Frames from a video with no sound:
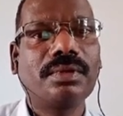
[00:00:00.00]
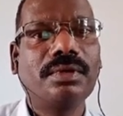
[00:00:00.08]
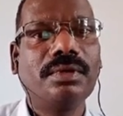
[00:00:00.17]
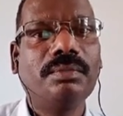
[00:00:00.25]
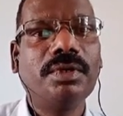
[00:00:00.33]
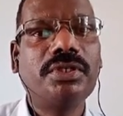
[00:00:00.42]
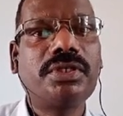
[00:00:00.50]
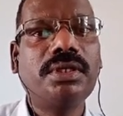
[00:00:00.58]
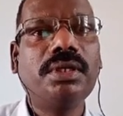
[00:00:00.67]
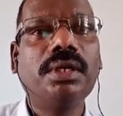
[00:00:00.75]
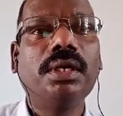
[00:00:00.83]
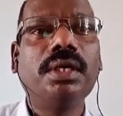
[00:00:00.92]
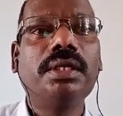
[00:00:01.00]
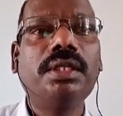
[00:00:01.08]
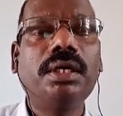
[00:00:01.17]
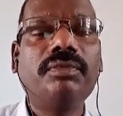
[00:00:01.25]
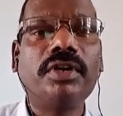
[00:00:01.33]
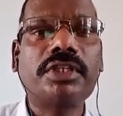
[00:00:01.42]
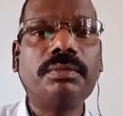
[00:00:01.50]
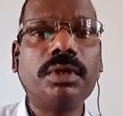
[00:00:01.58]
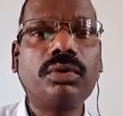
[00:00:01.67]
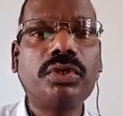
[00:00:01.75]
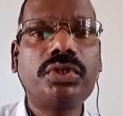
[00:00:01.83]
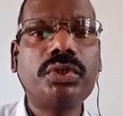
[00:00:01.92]
Means the flexible
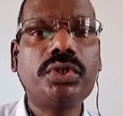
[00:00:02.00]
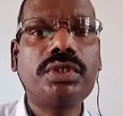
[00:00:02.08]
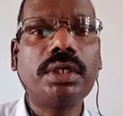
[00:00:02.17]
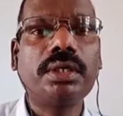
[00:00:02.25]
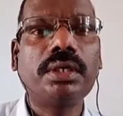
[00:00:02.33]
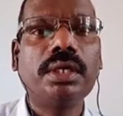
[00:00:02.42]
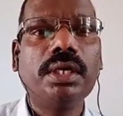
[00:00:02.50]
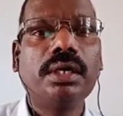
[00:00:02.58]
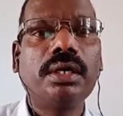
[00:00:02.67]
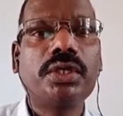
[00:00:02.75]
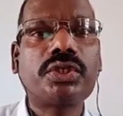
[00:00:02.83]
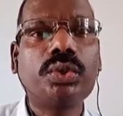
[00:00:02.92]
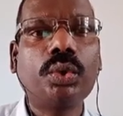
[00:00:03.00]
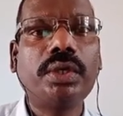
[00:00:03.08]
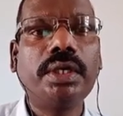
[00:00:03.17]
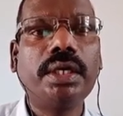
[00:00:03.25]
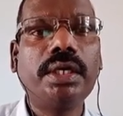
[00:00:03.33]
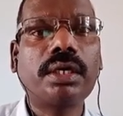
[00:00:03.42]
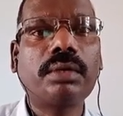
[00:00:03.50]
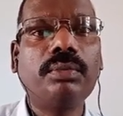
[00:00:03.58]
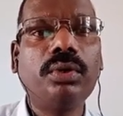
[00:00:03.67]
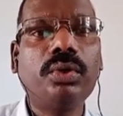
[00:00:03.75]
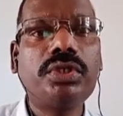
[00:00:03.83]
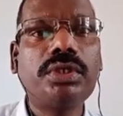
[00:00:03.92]
constitution does not need a
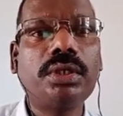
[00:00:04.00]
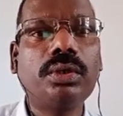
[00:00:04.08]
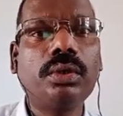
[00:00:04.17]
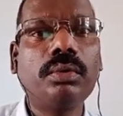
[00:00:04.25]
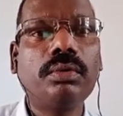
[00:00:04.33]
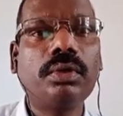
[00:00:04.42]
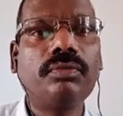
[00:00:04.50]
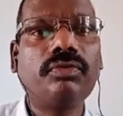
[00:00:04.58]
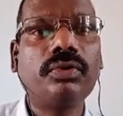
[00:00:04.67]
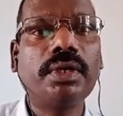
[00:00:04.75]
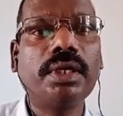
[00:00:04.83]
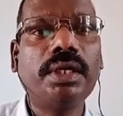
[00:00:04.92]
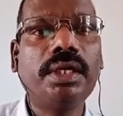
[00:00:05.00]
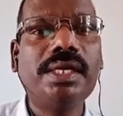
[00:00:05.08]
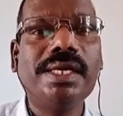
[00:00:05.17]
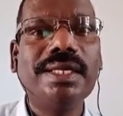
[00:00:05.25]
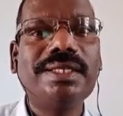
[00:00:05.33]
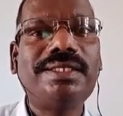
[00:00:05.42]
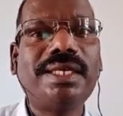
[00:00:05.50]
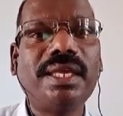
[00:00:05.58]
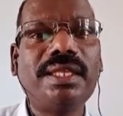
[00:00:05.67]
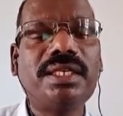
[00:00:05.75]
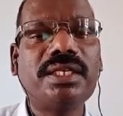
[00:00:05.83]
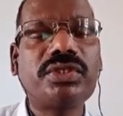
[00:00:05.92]
revolution for any
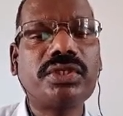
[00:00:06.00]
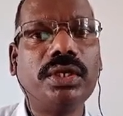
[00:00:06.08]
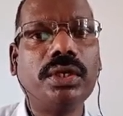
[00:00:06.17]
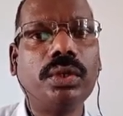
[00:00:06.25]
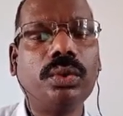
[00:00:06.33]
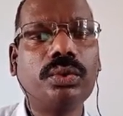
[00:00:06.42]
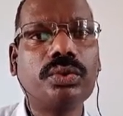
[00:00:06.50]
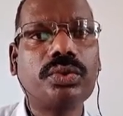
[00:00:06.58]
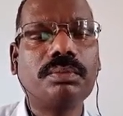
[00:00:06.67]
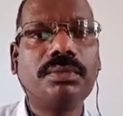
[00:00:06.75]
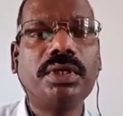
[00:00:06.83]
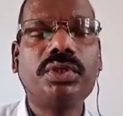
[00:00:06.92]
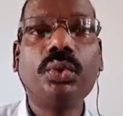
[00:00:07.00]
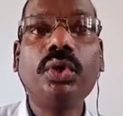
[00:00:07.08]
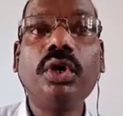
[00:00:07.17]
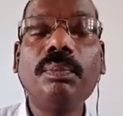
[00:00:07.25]
changes in laws. There is no need of